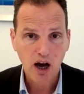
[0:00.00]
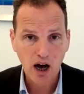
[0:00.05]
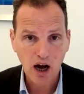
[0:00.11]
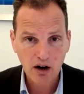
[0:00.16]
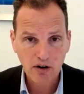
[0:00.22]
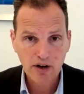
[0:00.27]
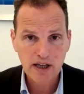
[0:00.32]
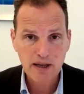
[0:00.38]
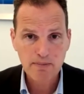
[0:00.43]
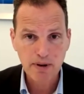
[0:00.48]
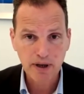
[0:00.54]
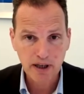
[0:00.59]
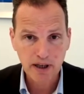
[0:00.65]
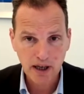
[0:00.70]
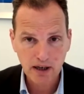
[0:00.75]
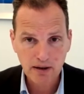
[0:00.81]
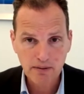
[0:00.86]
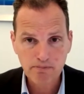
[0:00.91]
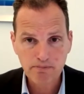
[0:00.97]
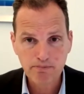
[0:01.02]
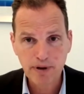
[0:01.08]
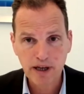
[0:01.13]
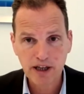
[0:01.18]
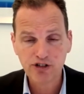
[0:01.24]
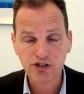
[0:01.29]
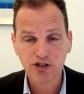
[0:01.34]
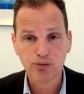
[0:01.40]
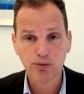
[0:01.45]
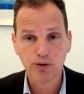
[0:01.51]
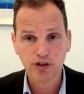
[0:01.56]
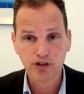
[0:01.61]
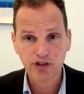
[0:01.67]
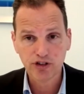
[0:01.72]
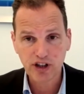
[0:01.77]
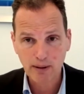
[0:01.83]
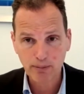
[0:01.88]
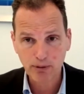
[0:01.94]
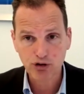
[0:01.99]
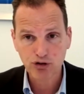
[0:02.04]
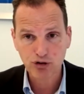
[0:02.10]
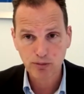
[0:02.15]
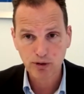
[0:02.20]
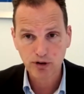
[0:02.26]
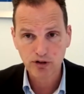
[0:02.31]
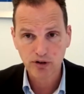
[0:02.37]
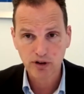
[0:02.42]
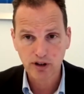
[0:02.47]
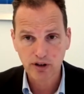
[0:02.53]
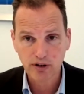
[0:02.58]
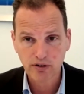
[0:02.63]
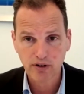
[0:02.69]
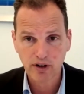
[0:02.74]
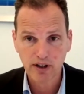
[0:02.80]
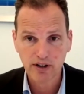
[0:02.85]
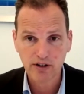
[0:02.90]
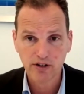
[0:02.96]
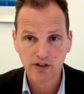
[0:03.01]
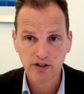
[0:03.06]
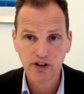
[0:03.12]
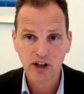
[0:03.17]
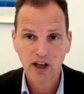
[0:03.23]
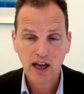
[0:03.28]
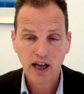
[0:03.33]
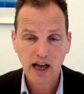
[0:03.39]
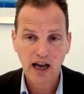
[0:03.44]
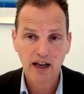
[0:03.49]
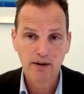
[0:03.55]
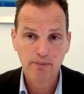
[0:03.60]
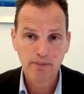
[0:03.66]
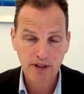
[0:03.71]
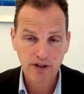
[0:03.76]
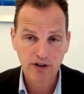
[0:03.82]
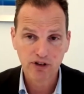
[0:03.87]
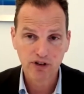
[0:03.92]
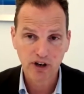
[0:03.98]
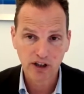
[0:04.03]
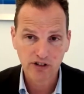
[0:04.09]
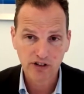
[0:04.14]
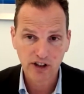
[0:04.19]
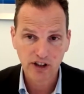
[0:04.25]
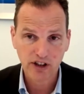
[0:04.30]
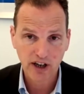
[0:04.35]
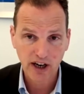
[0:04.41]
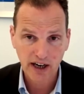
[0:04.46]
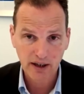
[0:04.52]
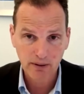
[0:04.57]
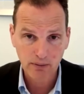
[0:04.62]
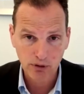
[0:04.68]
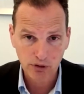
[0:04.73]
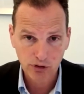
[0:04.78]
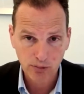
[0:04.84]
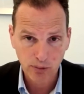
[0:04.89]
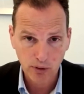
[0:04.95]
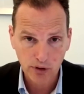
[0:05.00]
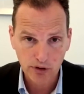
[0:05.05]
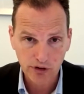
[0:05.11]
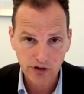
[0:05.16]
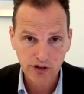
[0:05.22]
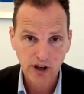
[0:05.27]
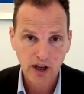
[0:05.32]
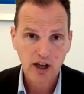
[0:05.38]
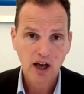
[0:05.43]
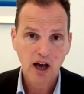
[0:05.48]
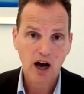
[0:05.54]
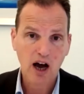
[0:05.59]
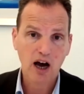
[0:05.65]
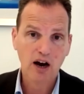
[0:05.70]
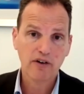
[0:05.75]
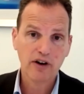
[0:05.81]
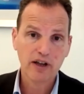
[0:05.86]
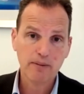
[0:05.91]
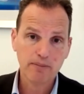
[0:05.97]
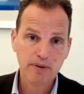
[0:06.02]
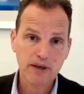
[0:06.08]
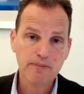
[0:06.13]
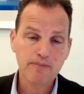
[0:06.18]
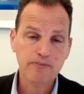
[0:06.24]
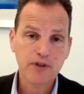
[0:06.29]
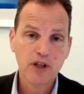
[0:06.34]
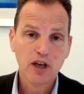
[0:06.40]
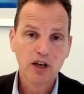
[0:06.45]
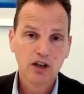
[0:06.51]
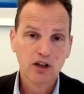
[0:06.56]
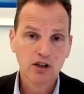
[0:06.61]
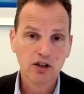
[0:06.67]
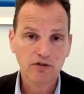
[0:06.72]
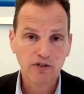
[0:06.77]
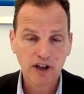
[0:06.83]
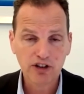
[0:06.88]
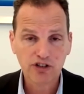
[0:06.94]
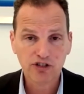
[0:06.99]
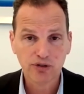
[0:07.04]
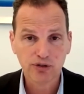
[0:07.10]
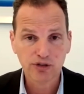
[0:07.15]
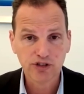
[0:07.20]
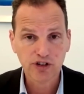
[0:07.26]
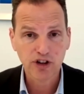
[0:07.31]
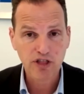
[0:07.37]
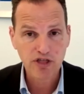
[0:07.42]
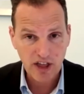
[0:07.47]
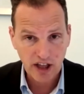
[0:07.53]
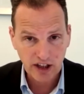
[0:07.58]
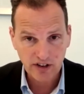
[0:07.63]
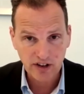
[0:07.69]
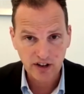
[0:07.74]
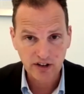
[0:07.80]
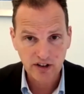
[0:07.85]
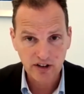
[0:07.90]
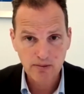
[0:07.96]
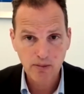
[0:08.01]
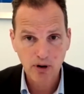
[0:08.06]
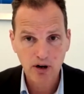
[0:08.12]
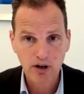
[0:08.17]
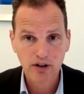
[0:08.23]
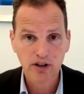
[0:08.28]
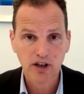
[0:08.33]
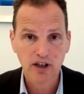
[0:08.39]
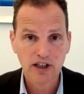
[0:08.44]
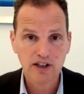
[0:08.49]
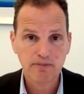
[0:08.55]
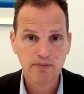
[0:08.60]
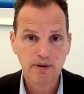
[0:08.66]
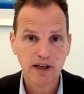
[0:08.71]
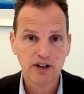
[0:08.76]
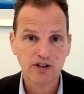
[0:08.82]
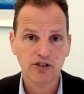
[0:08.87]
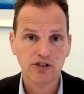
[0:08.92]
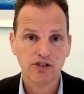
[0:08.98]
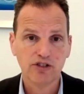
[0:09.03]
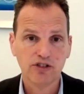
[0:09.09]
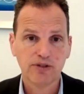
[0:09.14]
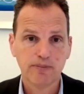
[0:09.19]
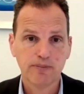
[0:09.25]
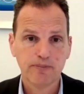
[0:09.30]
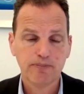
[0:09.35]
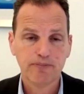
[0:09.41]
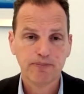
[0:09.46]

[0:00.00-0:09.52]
RA-Begin, patients with established rheumatoid arthritis and methotrexate inadequate response. RA-Beam, conventional synthetic DMARD naive patients.